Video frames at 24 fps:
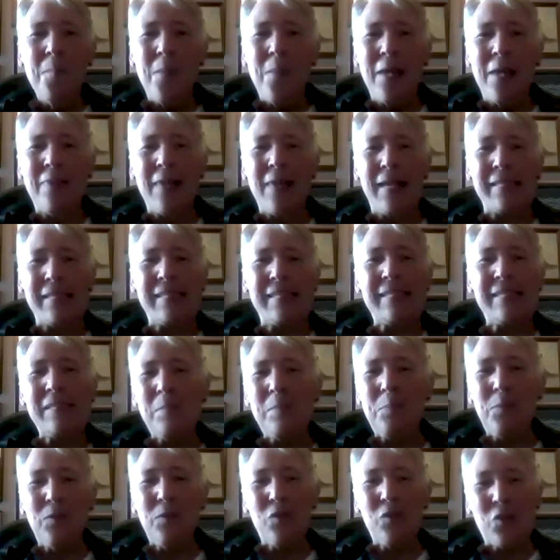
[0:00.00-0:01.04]
make that
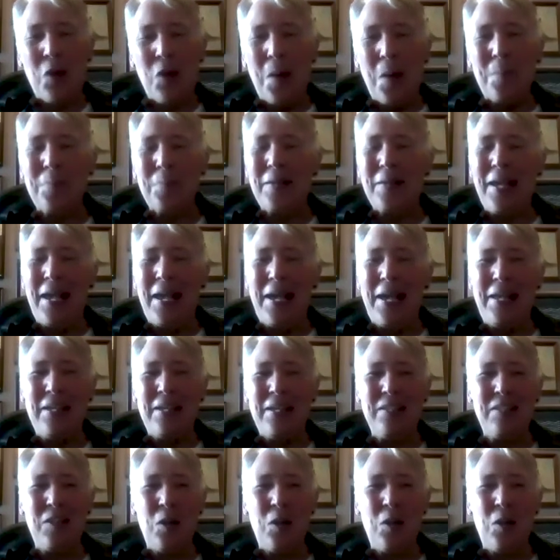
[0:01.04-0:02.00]
simple jump. And,